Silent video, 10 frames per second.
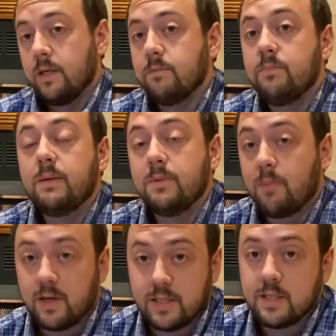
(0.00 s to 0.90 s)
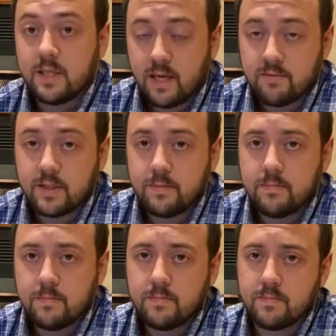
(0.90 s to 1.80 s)
Maybe Barney's in heaven,
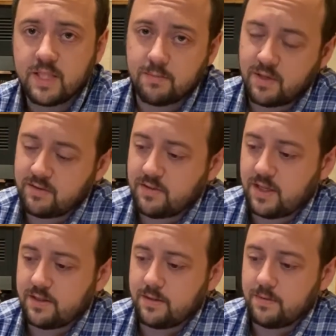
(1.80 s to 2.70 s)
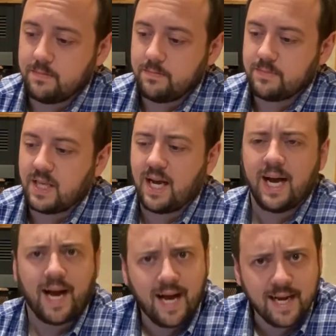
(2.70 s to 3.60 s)
said my father.
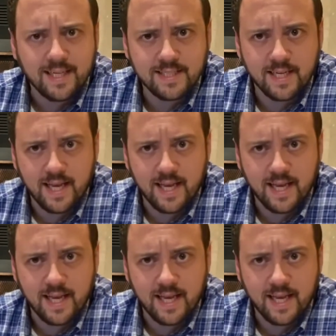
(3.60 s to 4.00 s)
Aha, said